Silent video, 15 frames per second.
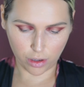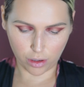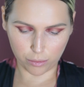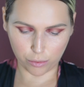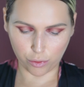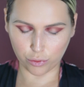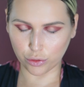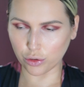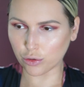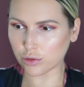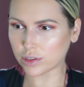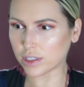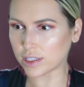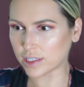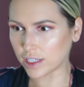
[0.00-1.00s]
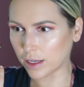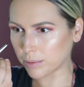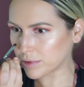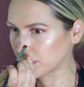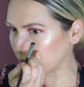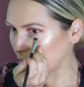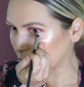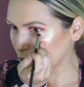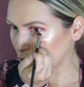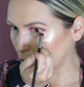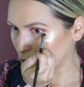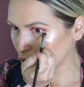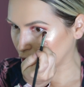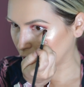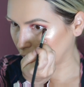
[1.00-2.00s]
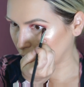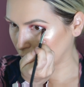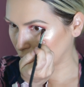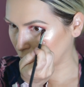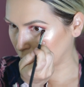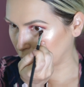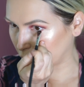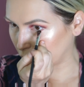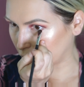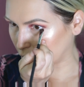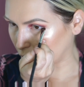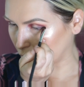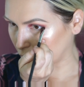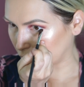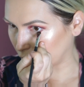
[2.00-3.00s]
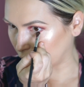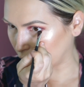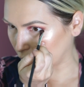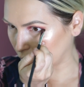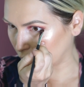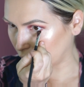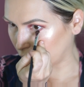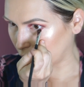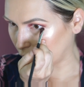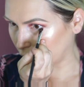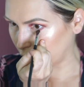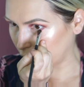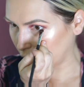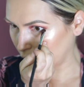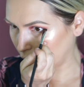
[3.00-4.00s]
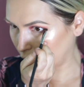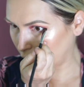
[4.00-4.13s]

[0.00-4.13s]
I'm going to use the same Sex Talk shade to put it on the under eye.